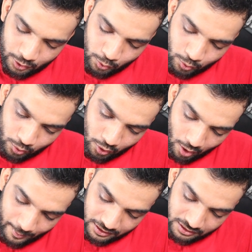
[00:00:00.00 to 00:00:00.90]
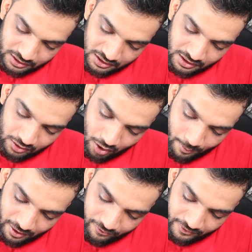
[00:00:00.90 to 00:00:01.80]
2, 3,
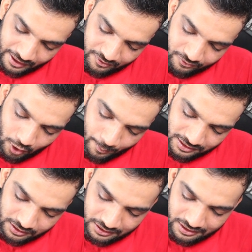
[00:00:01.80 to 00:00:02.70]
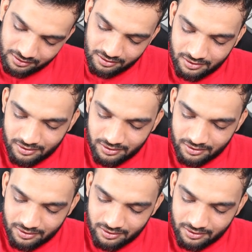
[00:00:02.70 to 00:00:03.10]
5, 13.